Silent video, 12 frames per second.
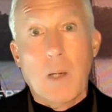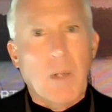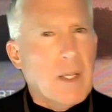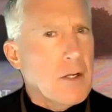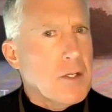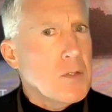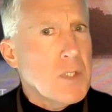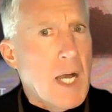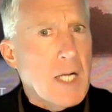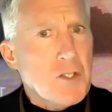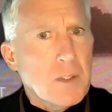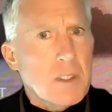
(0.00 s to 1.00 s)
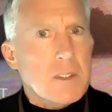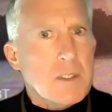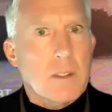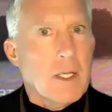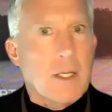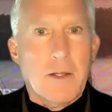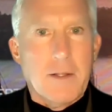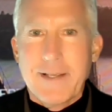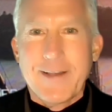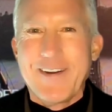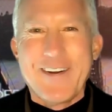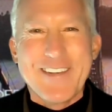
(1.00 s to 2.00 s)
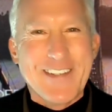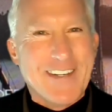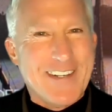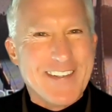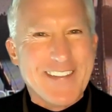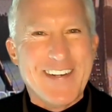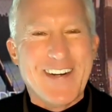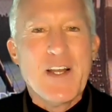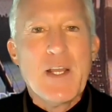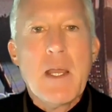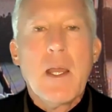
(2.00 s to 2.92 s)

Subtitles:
I'm like, are you dodging this? They go, oh, no.